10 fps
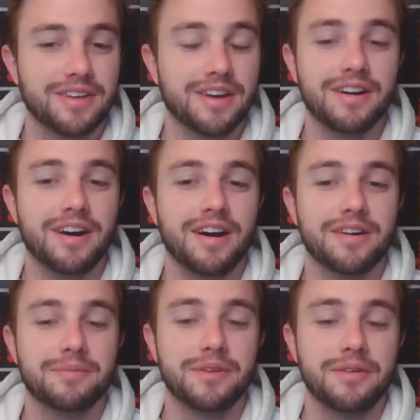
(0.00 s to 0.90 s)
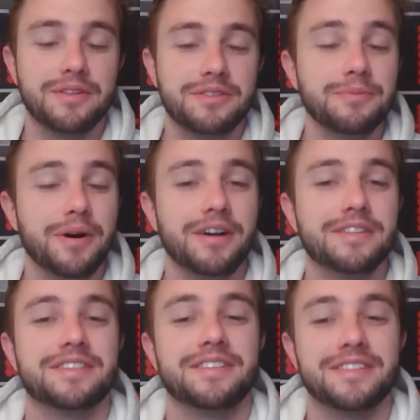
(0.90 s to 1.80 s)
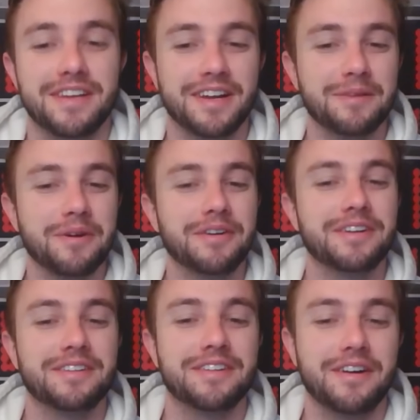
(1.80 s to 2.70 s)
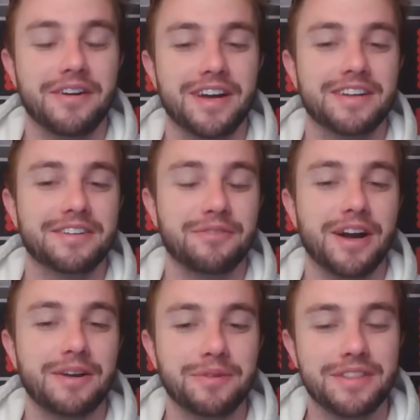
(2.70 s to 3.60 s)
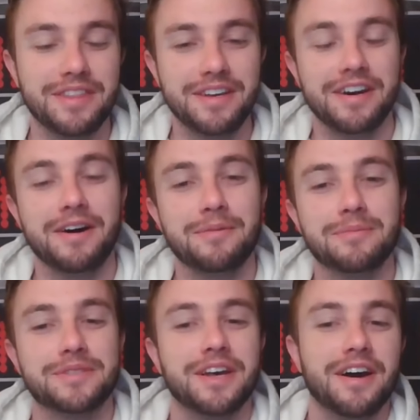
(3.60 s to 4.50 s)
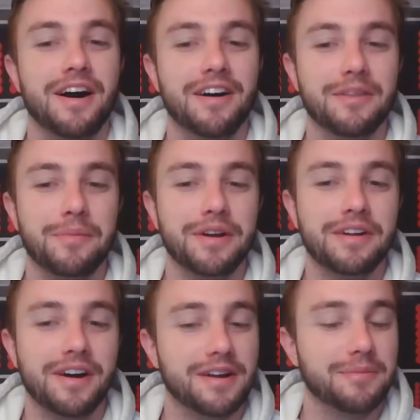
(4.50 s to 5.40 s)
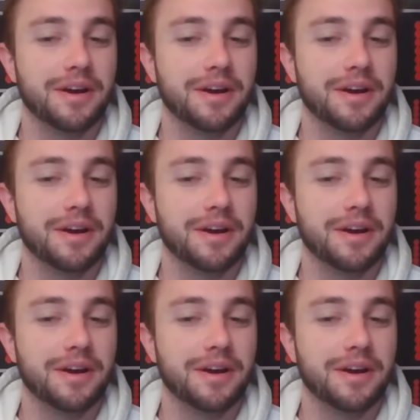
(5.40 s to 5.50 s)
Yeah, I am going to Boston, and I'm going to go ahead and ride with the Cubs on the money line.